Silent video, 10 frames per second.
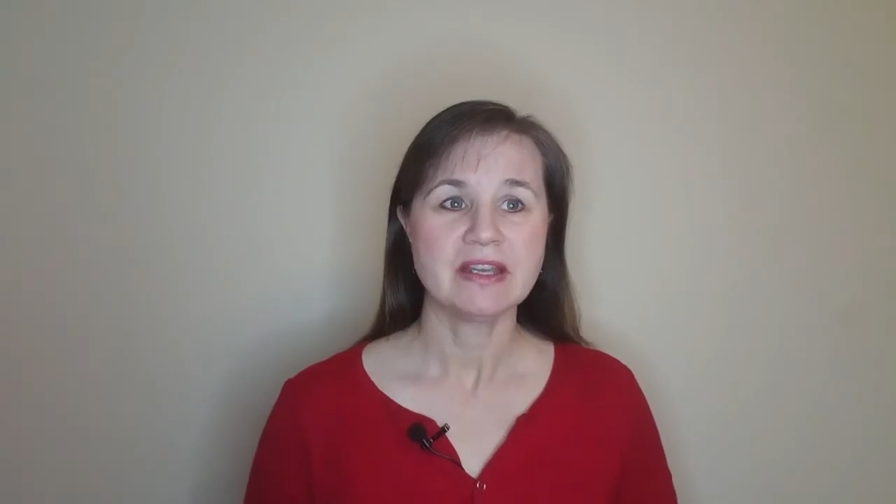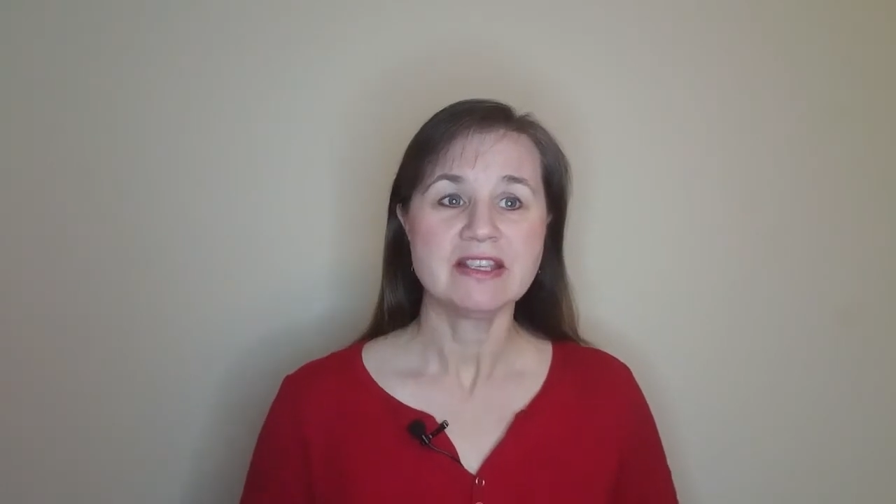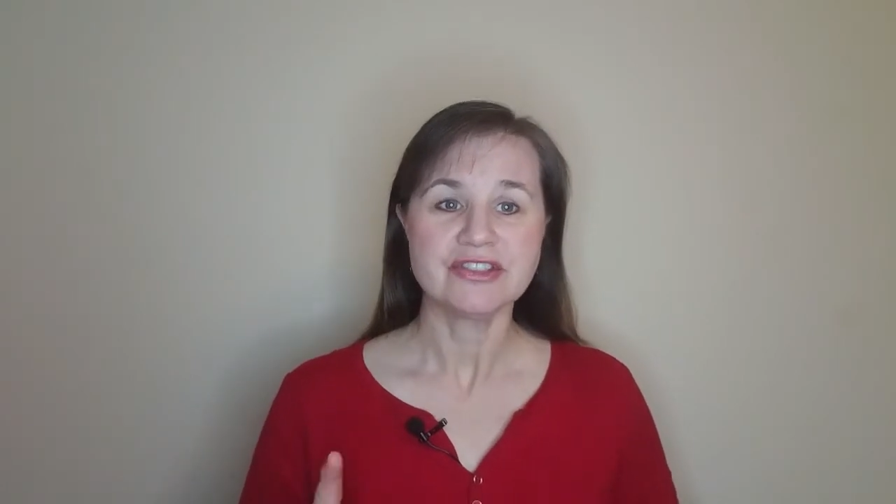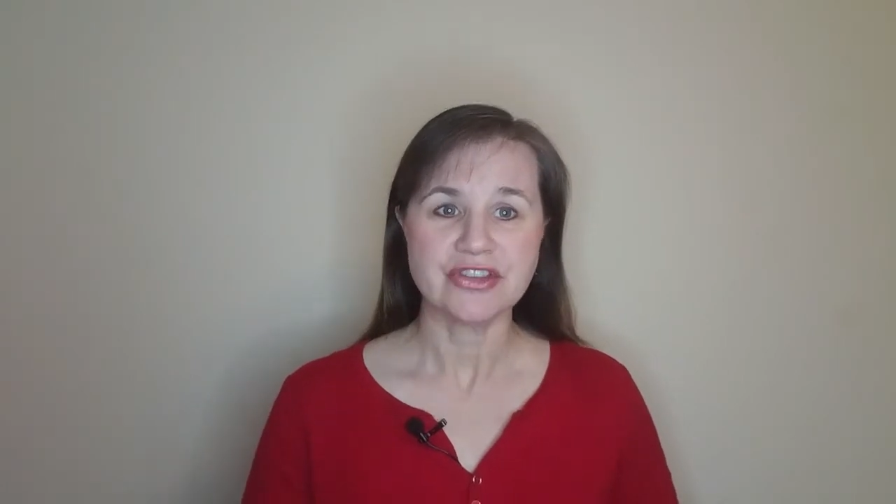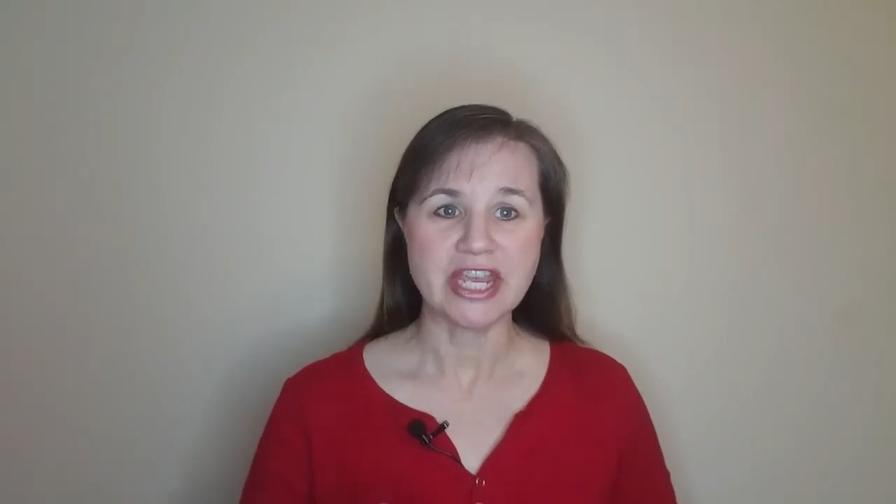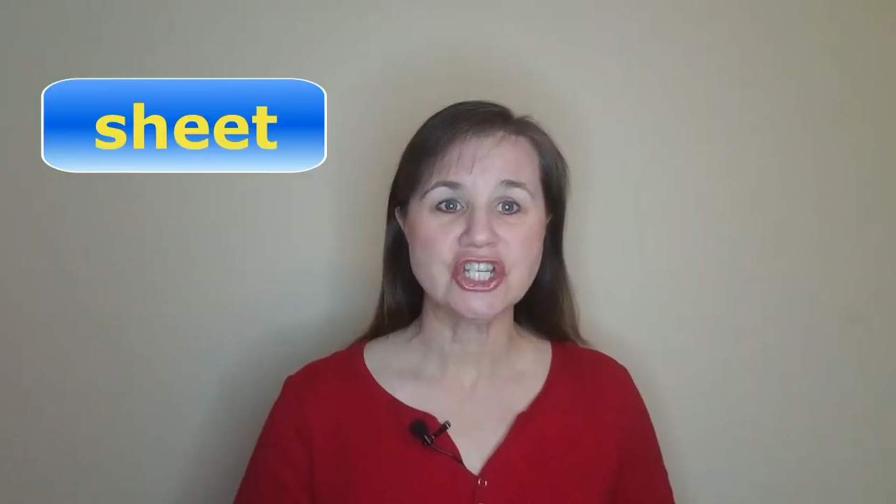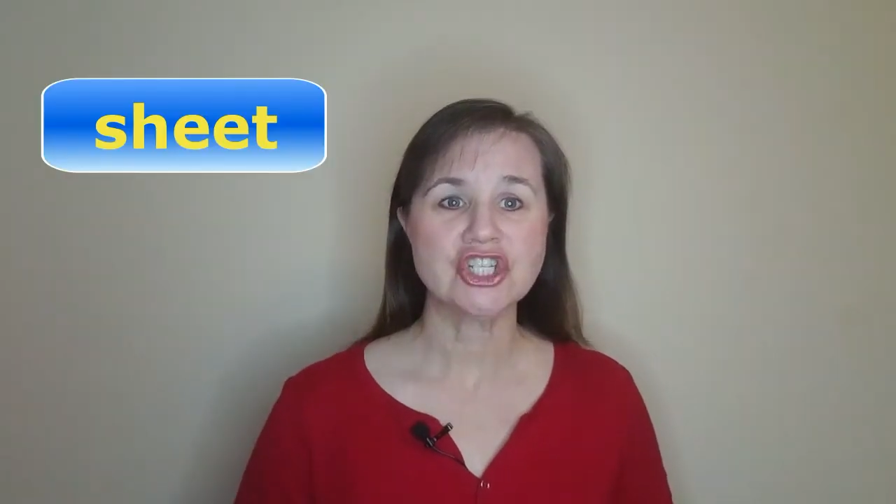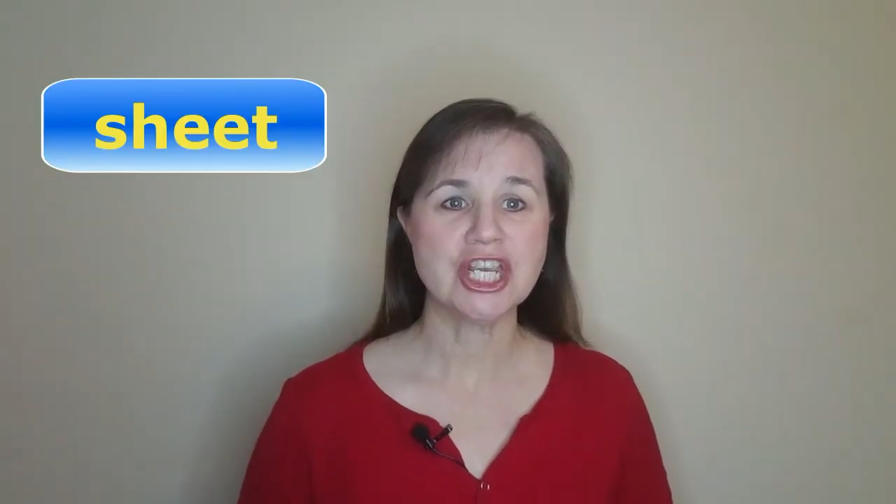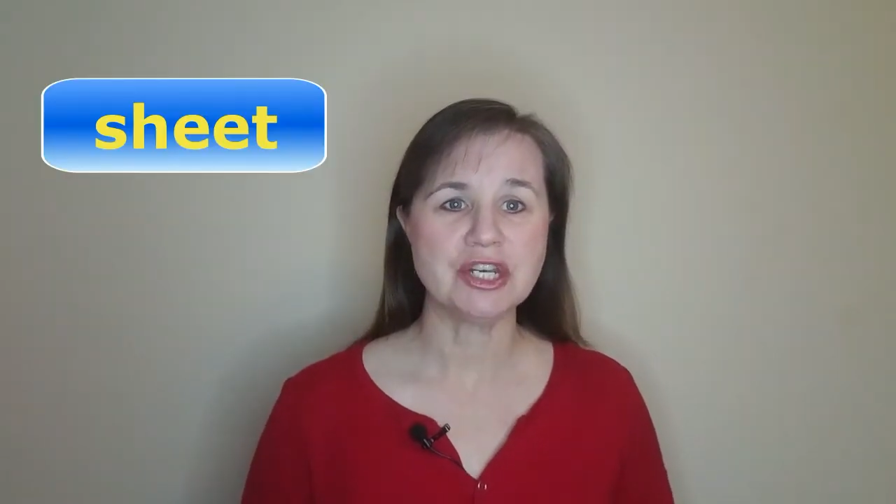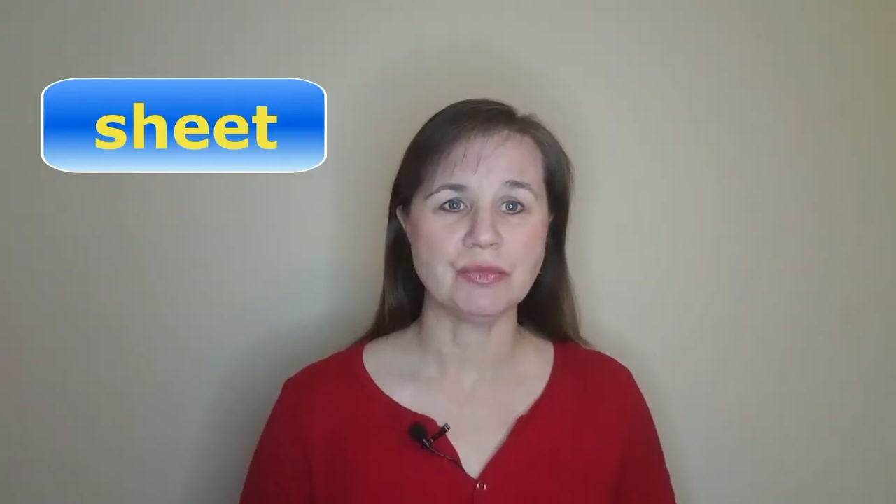Say
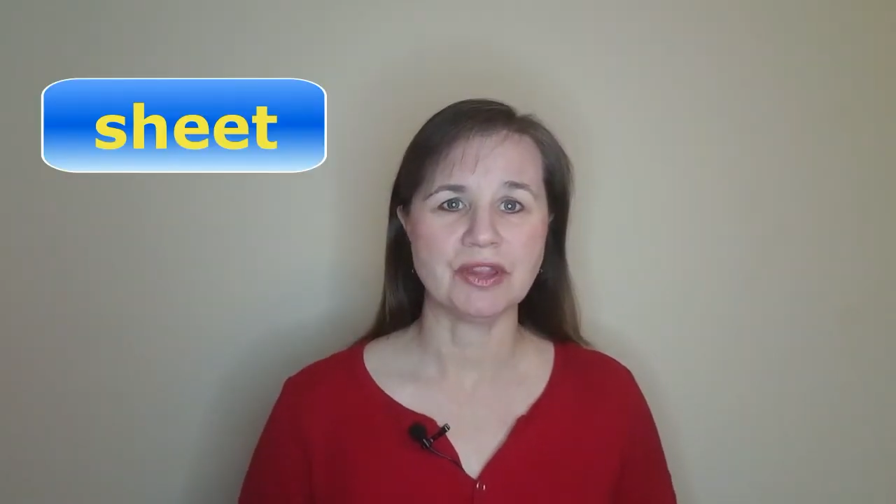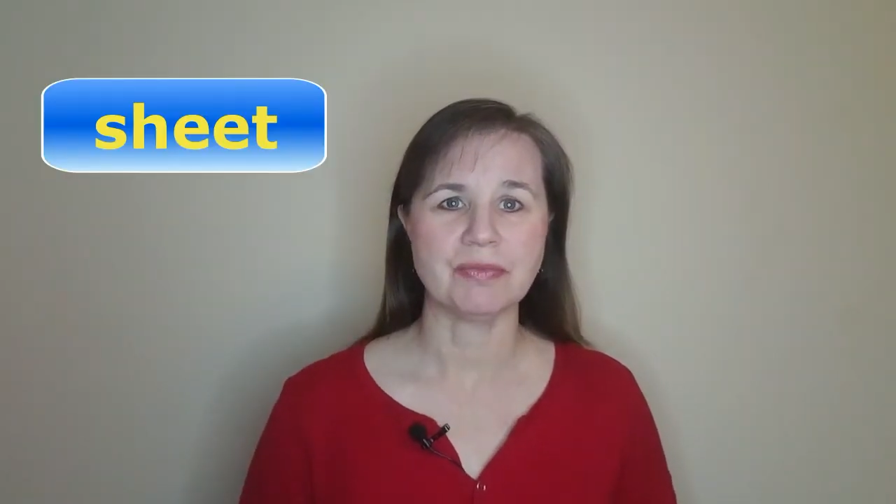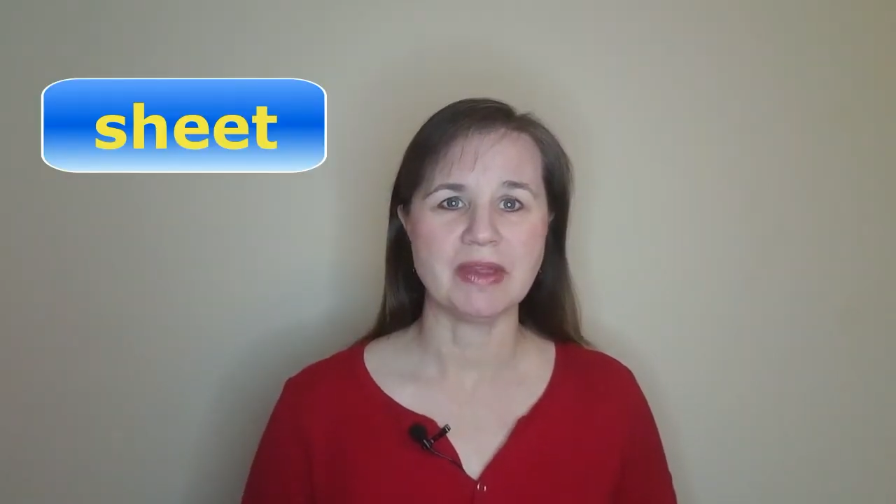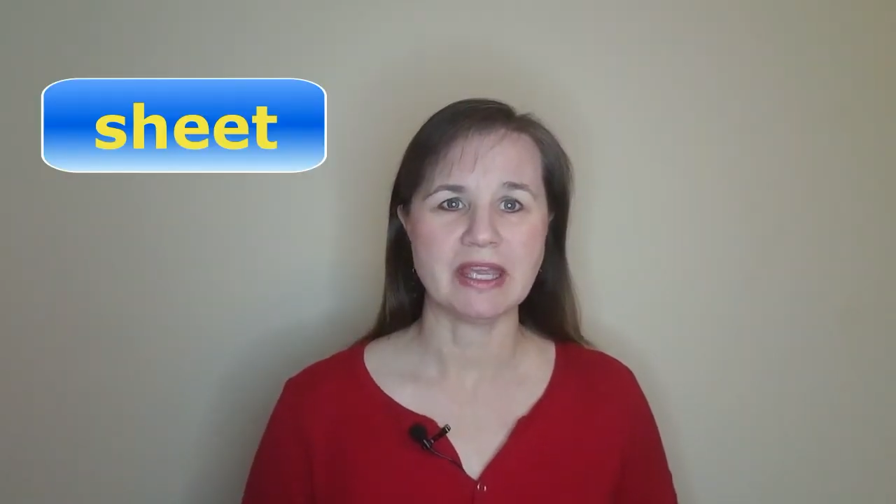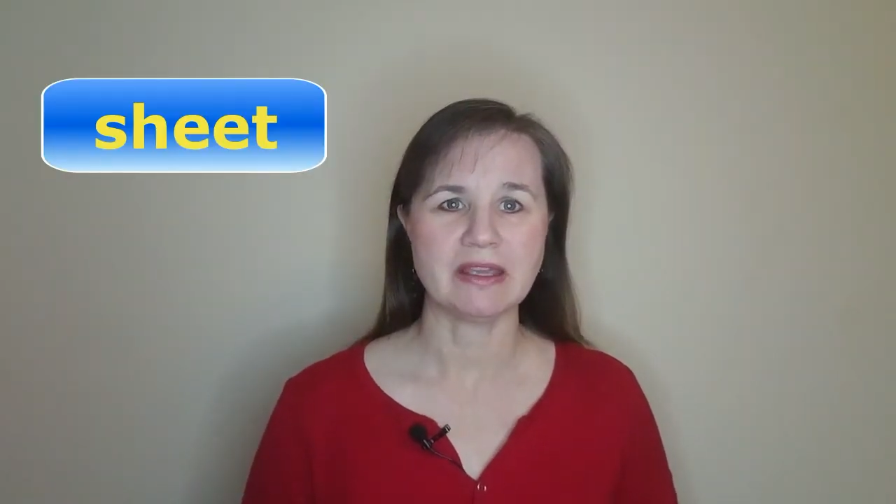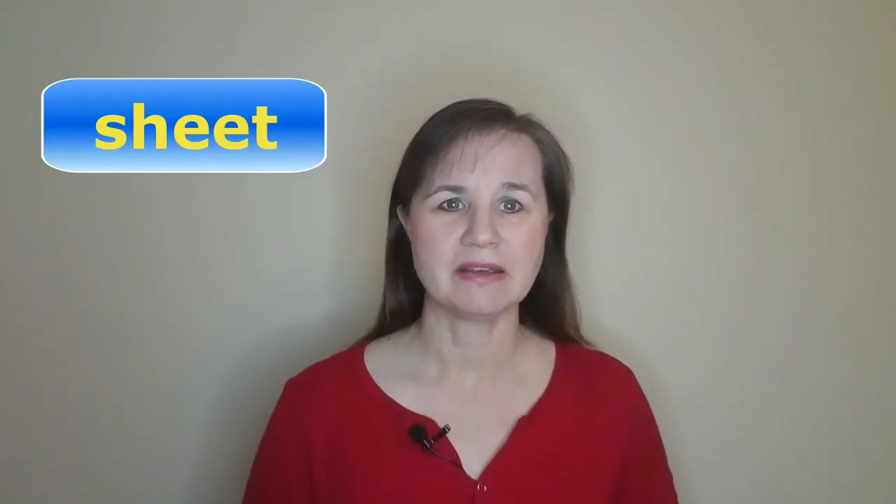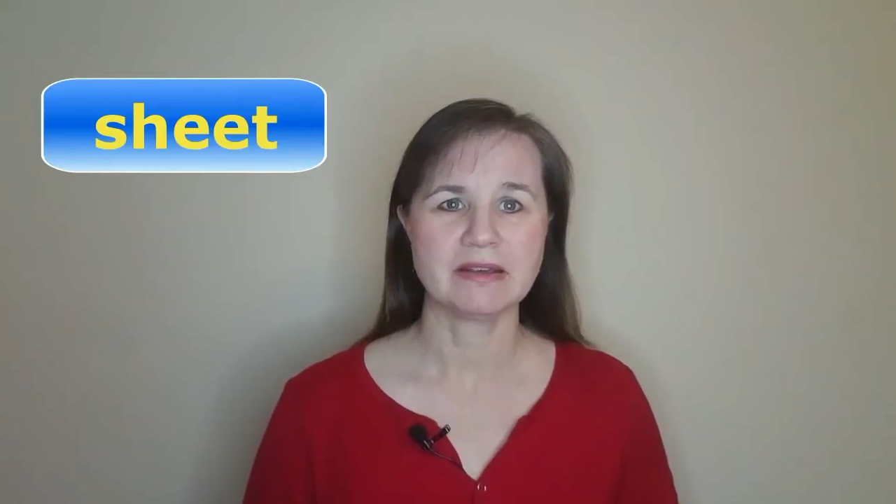sheet with me.